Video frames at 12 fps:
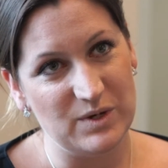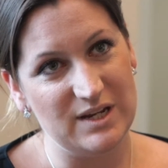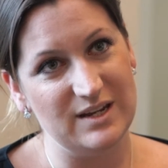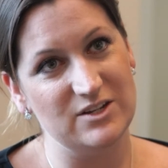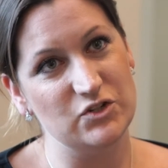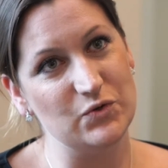
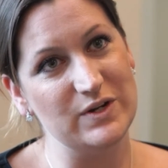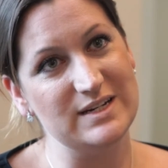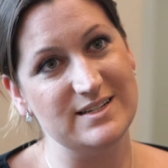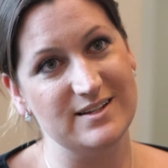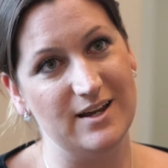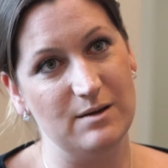we
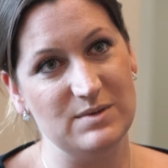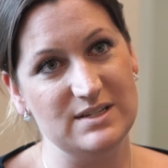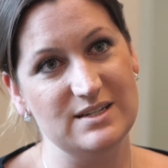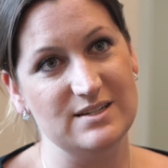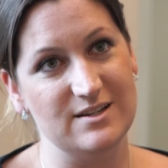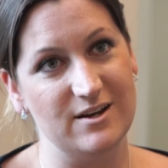joined the
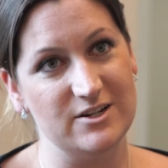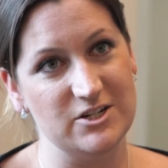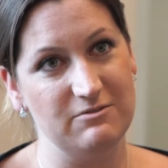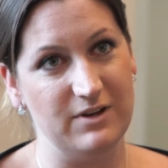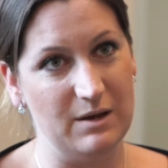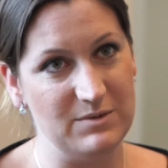M&C
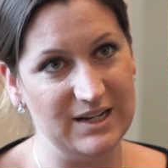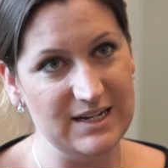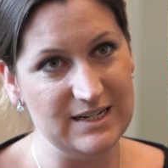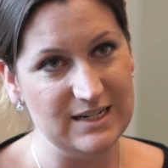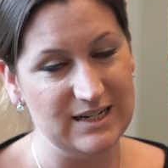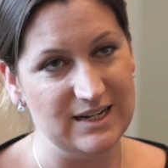Saatchi family,